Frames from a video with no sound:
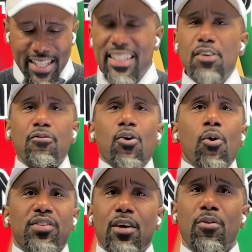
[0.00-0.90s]

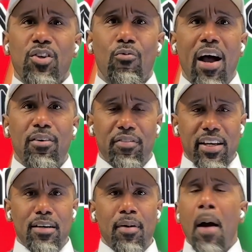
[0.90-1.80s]
Difficulty was around
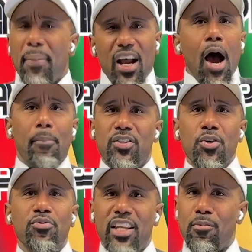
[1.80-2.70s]
them, but
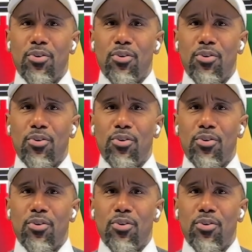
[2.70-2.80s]
opportunity